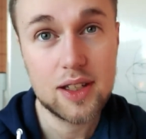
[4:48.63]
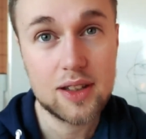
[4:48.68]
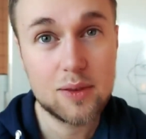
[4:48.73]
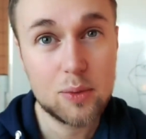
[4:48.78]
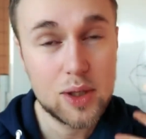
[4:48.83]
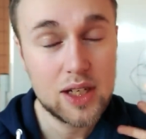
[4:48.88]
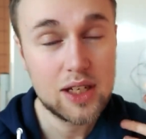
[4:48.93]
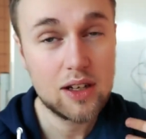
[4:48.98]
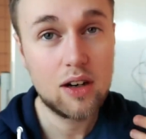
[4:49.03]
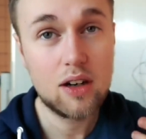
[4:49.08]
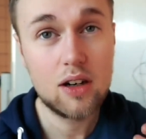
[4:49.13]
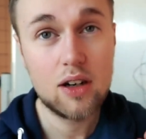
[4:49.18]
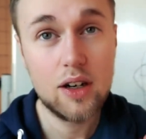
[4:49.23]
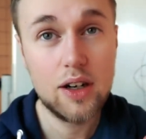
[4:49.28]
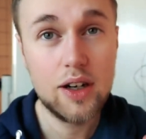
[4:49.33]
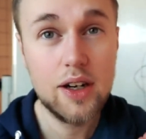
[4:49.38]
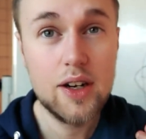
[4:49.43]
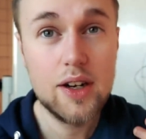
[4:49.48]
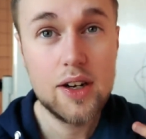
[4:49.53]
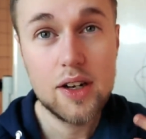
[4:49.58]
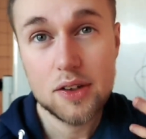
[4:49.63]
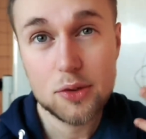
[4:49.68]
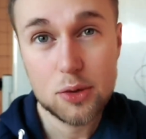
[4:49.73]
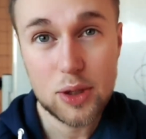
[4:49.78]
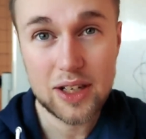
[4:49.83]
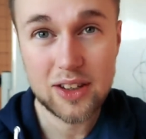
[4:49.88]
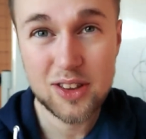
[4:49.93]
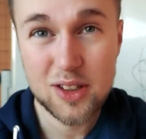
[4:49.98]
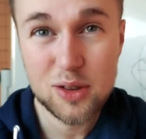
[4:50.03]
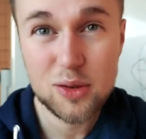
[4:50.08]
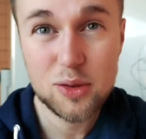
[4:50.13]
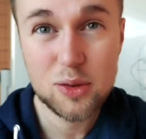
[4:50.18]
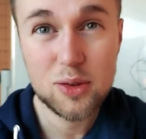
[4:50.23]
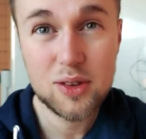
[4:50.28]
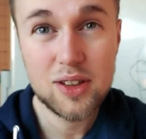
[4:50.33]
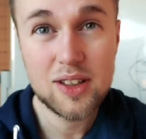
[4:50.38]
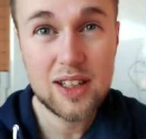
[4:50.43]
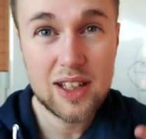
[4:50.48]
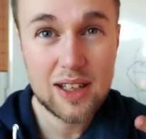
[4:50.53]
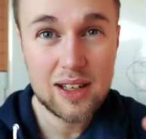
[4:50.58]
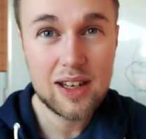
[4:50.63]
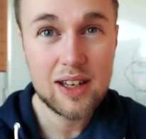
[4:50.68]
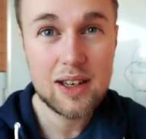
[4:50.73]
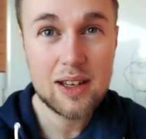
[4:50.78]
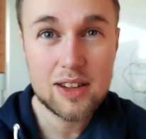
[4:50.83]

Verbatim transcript: that we are trying to